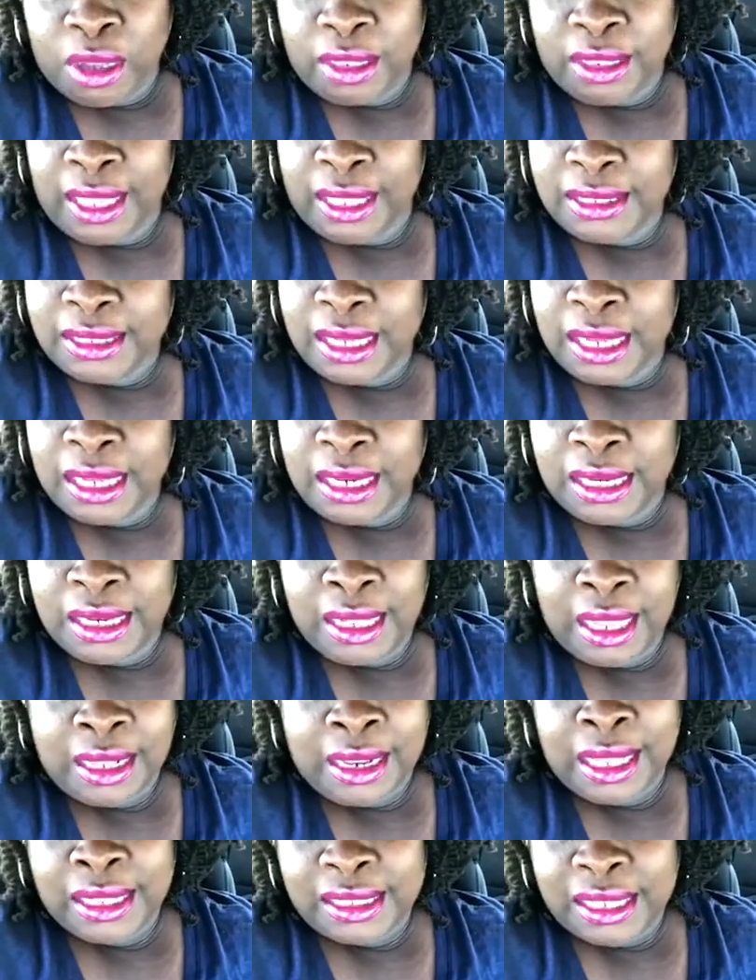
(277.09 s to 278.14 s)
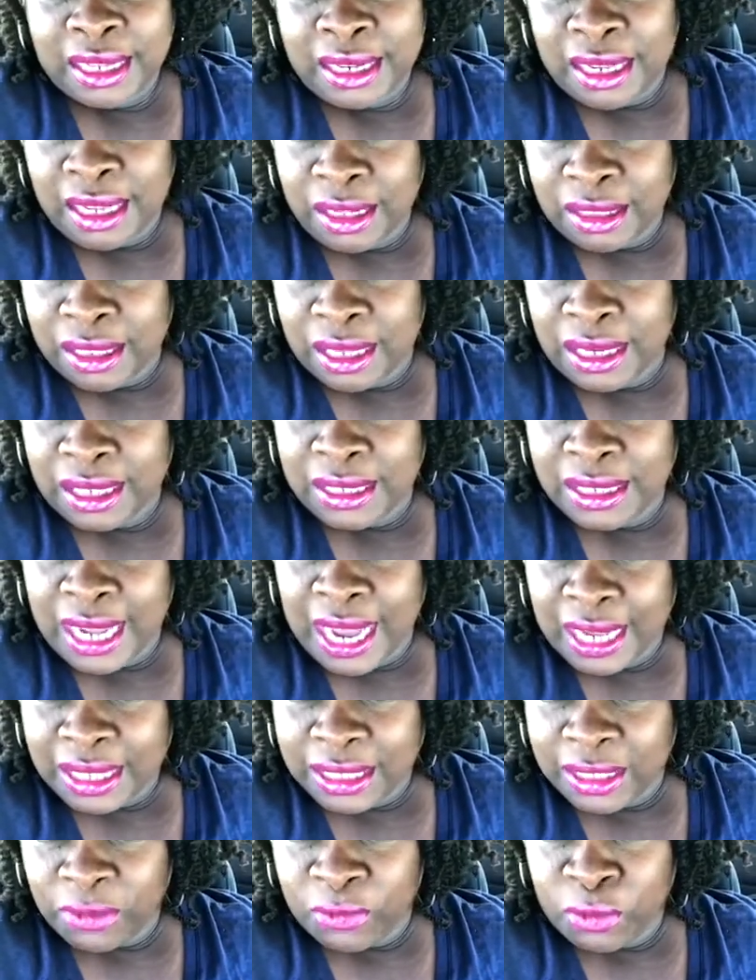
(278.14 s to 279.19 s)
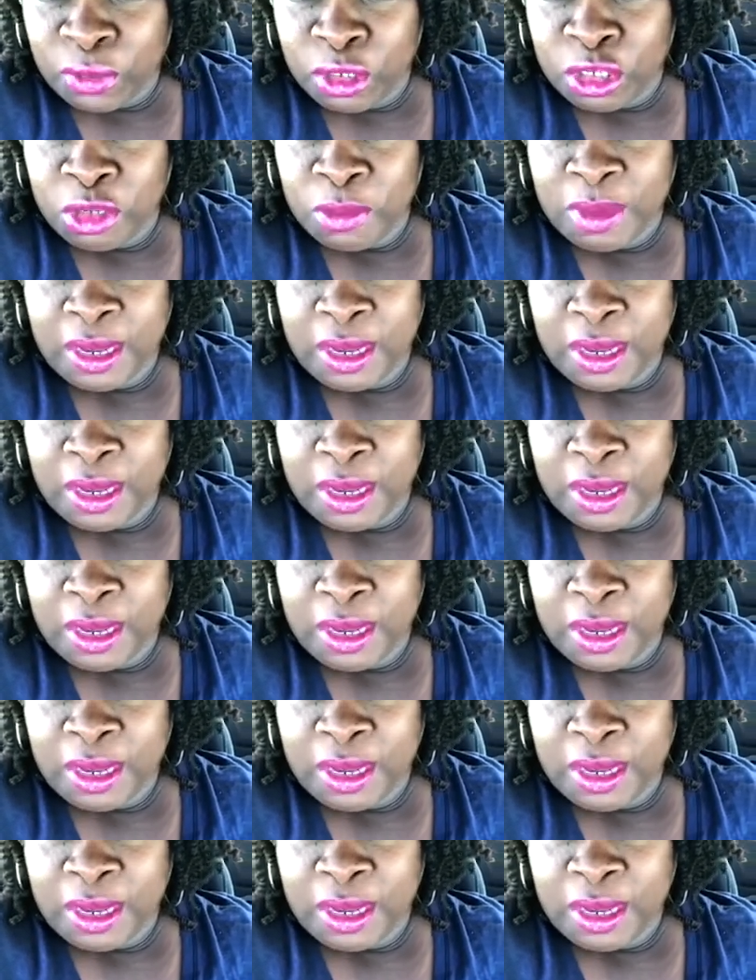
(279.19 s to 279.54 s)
and that's unhealthy, and it's toxic for you,